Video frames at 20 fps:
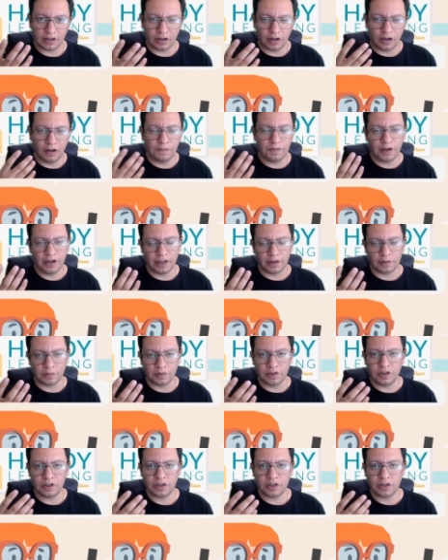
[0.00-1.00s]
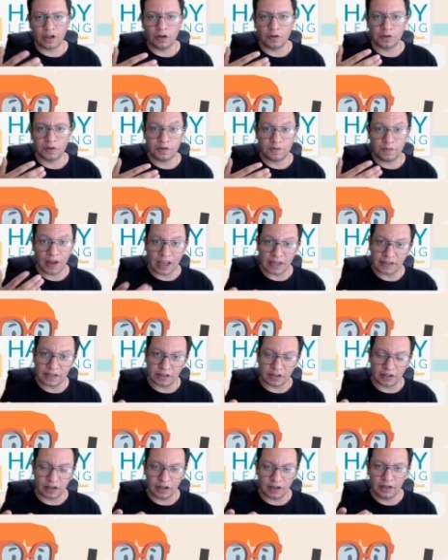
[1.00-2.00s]
of a language goes
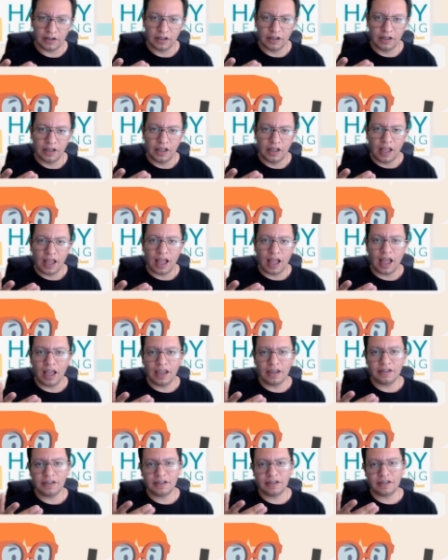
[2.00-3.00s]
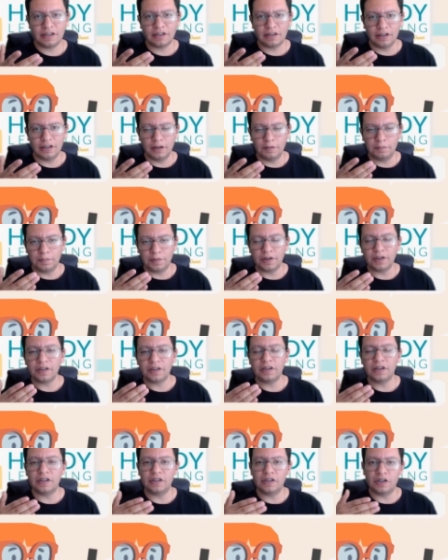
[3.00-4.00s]
faster as the
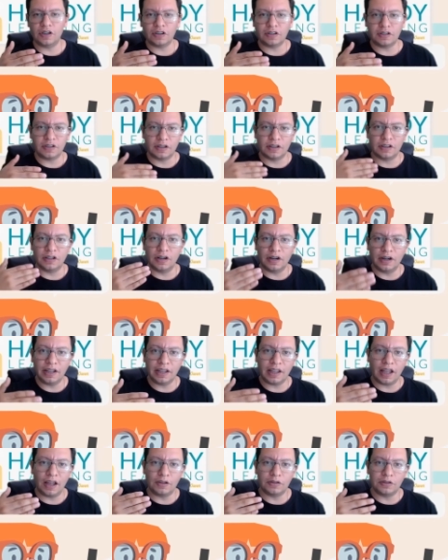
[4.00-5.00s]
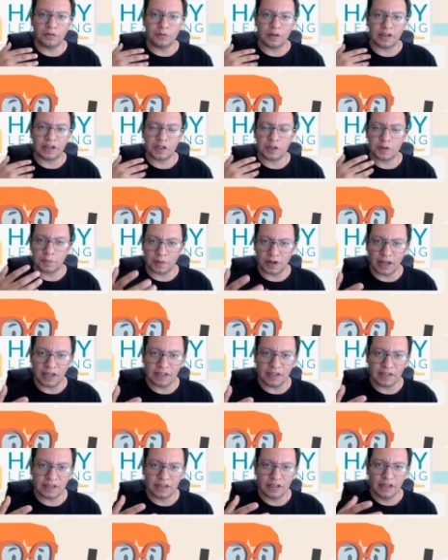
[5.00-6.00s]
person is just learning how to
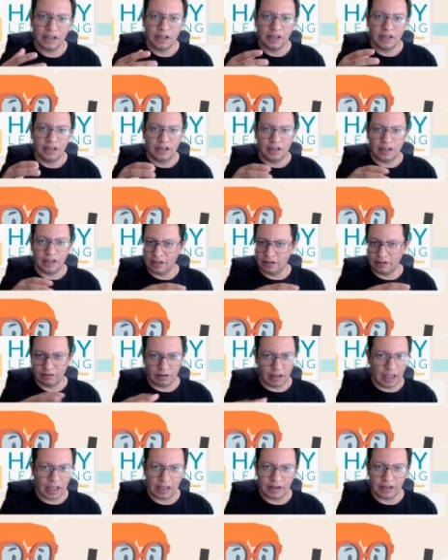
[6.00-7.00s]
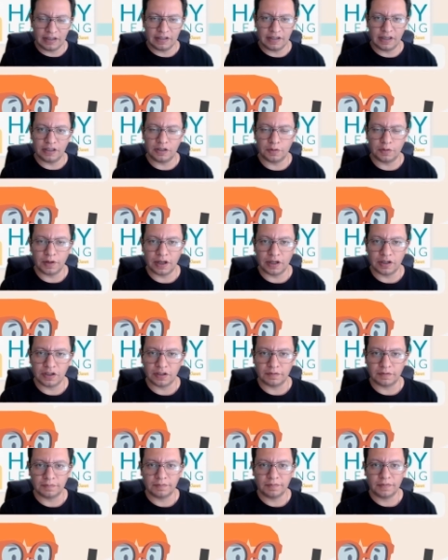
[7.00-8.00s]
express in any
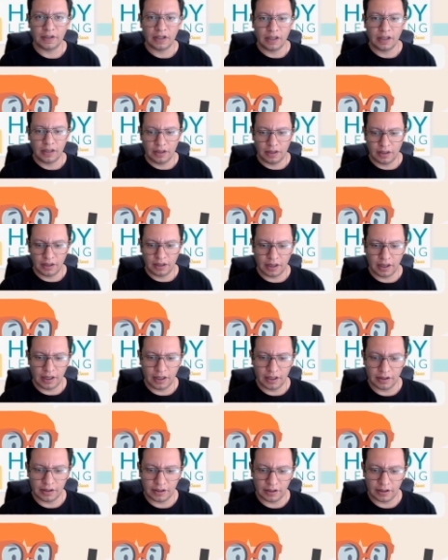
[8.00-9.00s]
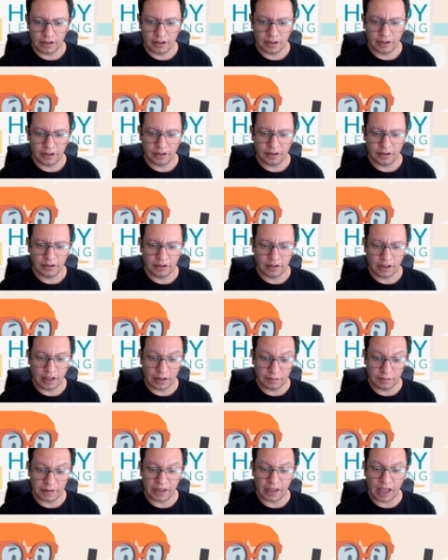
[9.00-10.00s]
situation and
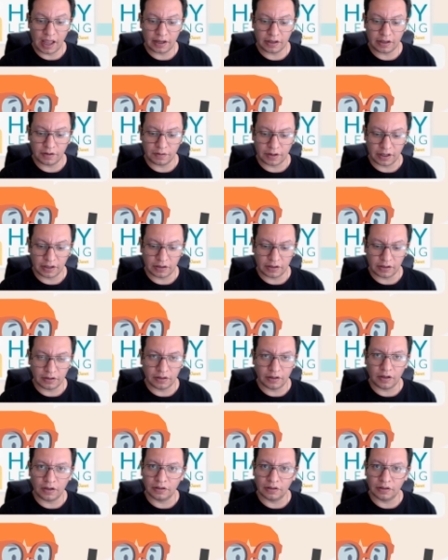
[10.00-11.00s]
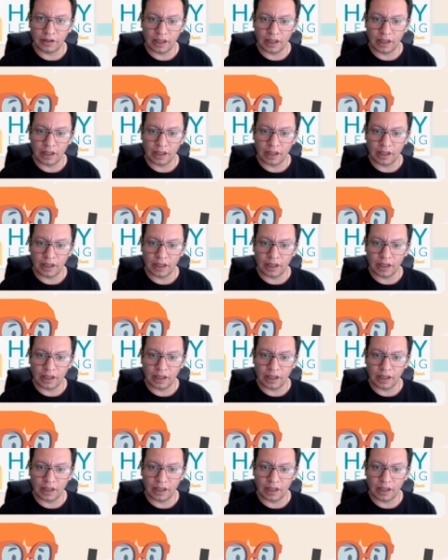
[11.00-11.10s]
be accurate on